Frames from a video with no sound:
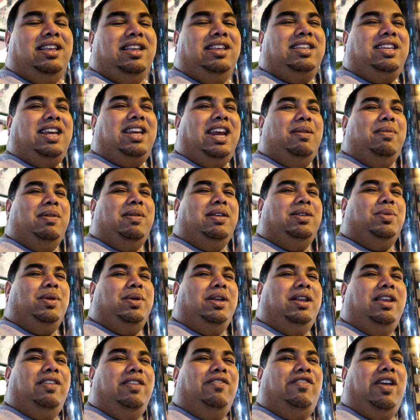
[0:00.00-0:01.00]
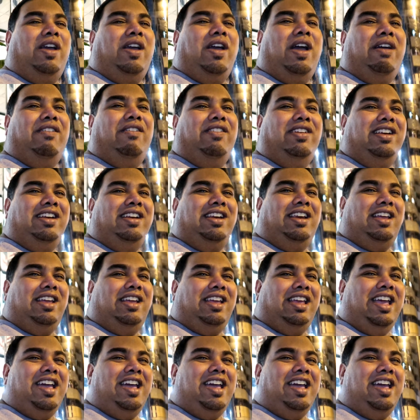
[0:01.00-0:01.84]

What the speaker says: subscribe as well if you haven't.